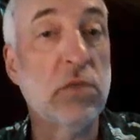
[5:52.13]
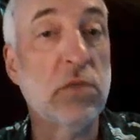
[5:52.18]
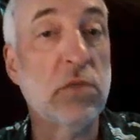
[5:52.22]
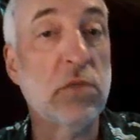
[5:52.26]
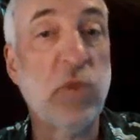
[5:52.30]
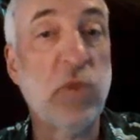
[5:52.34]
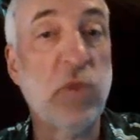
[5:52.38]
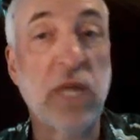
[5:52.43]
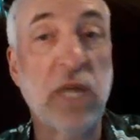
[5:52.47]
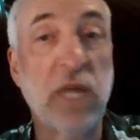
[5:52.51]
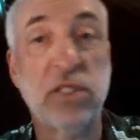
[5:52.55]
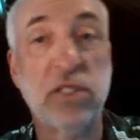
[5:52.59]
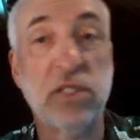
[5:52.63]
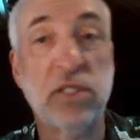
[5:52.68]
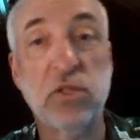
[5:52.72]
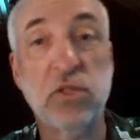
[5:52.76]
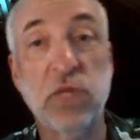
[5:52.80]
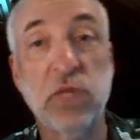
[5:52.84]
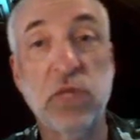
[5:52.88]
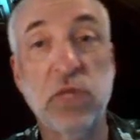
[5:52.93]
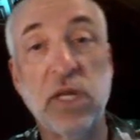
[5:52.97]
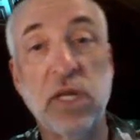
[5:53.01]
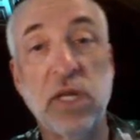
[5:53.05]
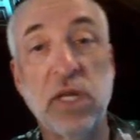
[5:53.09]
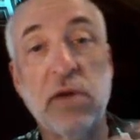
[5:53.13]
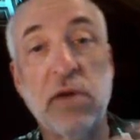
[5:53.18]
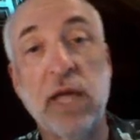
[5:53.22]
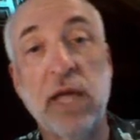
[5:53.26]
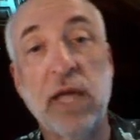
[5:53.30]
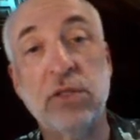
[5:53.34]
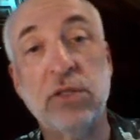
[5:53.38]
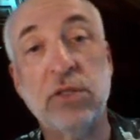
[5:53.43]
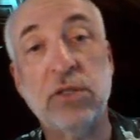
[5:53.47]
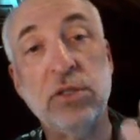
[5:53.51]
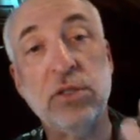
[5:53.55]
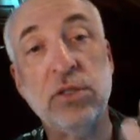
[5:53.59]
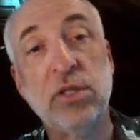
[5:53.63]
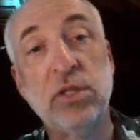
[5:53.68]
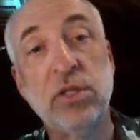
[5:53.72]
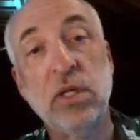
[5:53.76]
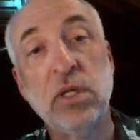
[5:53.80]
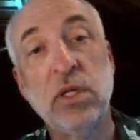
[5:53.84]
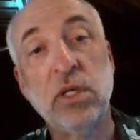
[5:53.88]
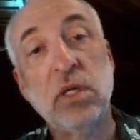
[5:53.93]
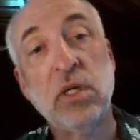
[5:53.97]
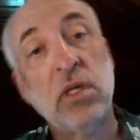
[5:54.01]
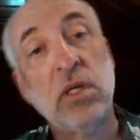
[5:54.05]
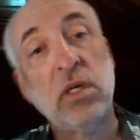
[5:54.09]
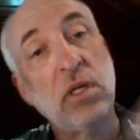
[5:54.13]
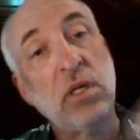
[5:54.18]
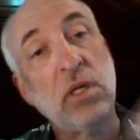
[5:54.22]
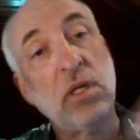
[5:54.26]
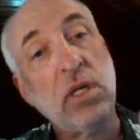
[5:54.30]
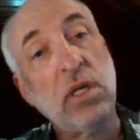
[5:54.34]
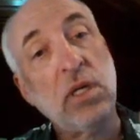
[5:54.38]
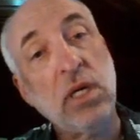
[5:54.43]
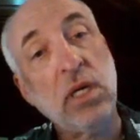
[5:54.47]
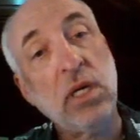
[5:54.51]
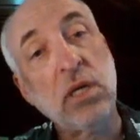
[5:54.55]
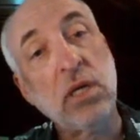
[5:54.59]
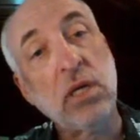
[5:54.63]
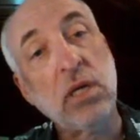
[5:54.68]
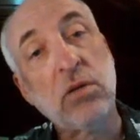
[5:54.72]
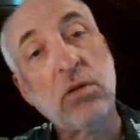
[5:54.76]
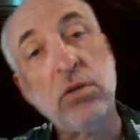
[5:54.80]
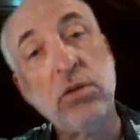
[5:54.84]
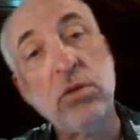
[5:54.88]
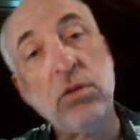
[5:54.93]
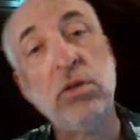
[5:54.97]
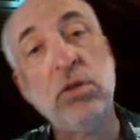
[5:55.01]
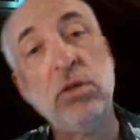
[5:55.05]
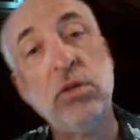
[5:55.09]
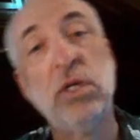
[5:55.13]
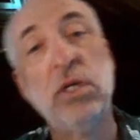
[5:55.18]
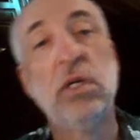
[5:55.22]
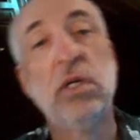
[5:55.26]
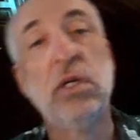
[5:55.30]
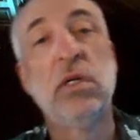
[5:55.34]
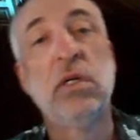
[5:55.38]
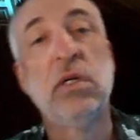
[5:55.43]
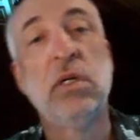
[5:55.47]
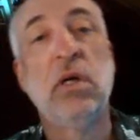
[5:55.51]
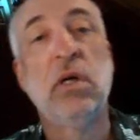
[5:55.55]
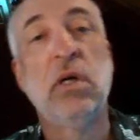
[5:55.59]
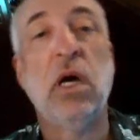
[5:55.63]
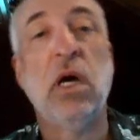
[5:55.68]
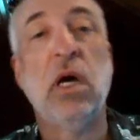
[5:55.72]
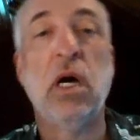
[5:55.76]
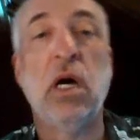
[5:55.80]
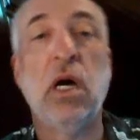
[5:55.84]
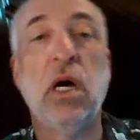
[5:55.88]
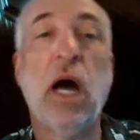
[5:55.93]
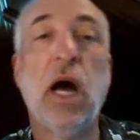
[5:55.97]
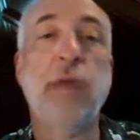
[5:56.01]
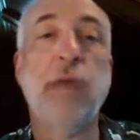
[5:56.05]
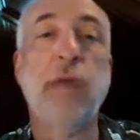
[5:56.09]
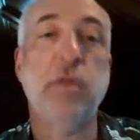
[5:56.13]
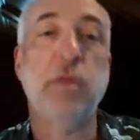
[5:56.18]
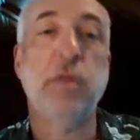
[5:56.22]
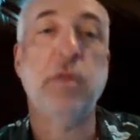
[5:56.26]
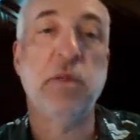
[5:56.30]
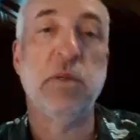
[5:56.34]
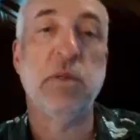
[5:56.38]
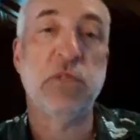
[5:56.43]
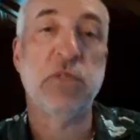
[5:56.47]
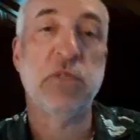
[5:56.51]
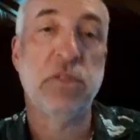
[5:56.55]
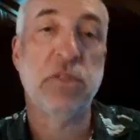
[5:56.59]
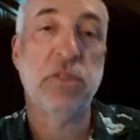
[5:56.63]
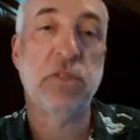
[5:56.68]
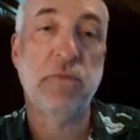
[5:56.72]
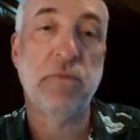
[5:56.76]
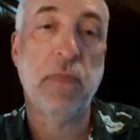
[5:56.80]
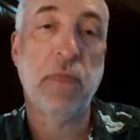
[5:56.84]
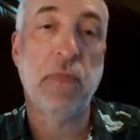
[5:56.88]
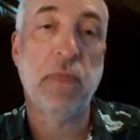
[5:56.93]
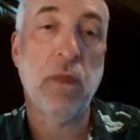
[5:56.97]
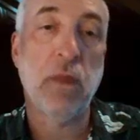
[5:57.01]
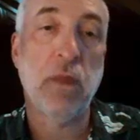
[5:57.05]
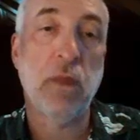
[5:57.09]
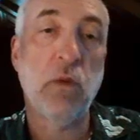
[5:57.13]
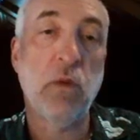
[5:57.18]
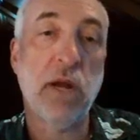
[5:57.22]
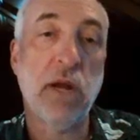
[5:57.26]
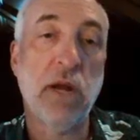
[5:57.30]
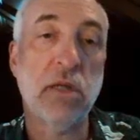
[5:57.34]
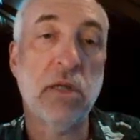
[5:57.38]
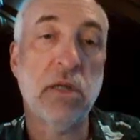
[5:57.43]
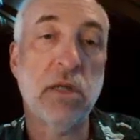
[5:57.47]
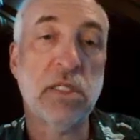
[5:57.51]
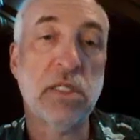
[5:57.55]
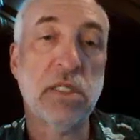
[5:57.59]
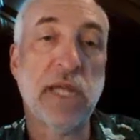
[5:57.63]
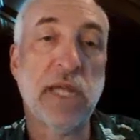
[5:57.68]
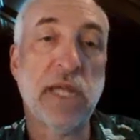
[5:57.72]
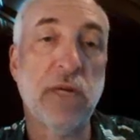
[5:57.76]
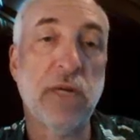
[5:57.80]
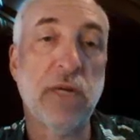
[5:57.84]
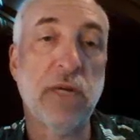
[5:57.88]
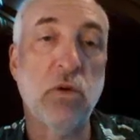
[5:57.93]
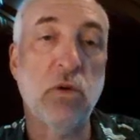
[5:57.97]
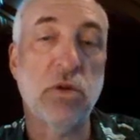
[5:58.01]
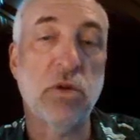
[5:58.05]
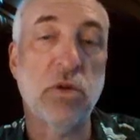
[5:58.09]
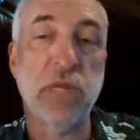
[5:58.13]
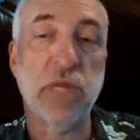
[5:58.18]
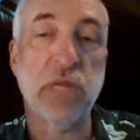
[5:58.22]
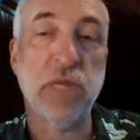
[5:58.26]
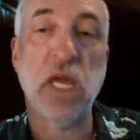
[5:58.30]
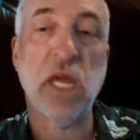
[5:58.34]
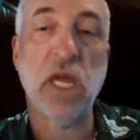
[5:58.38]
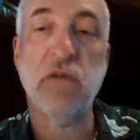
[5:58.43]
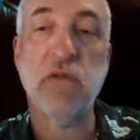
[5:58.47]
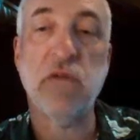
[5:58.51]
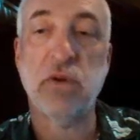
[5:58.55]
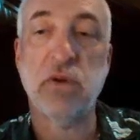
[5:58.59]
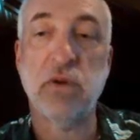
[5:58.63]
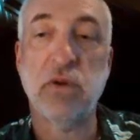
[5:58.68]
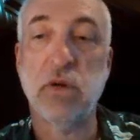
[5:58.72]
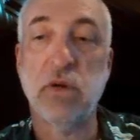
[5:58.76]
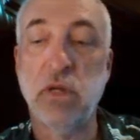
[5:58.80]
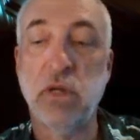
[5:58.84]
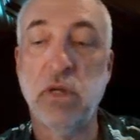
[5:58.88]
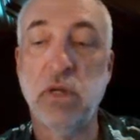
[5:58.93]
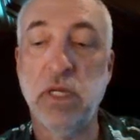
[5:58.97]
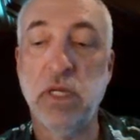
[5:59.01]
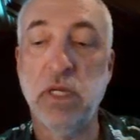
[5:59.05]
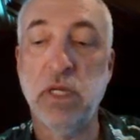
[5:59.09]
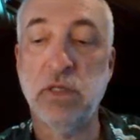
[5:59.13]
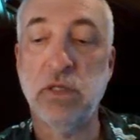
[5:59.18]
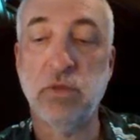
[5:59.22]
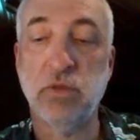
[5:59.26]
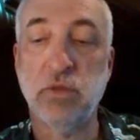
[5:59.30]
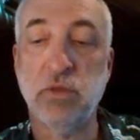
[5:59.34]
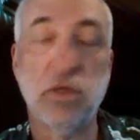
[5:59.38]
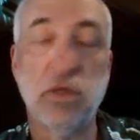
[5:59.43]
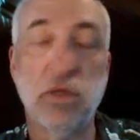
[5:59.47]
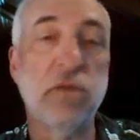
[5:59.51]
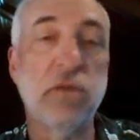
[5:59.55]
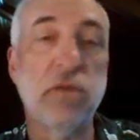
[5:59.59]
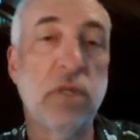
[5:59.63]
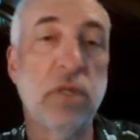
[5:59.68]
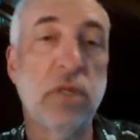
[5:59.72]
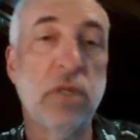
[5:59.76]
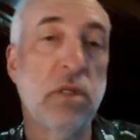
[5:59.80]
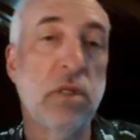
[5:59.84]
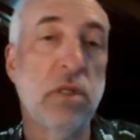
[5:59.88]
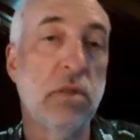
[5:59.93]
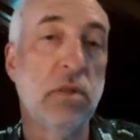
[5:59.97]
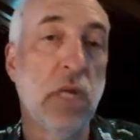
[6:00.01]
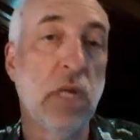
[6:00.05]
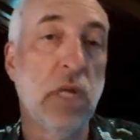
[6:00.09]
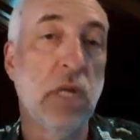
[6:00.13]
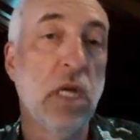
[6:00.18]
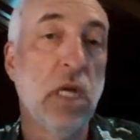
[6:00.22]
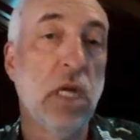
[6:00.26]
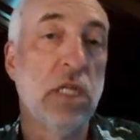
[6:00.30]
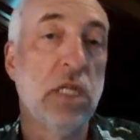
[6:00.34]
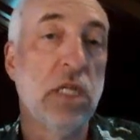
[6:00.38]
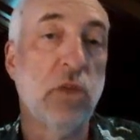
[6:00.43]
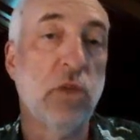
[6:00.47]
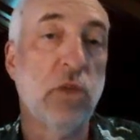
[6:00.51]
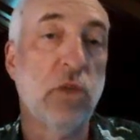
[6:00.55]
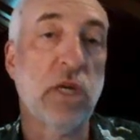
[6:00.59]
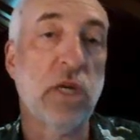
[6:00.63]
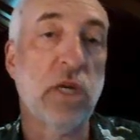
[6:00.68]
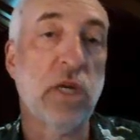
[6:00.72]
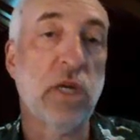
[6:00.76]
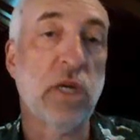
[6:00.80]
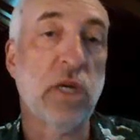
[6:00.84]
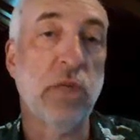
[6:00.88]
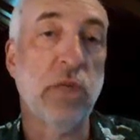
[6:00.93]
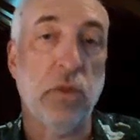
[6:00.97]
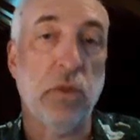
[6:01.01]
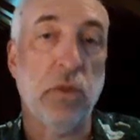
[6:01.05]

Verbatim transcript: responses with interactions include optimums where a second order behavior is observed. So what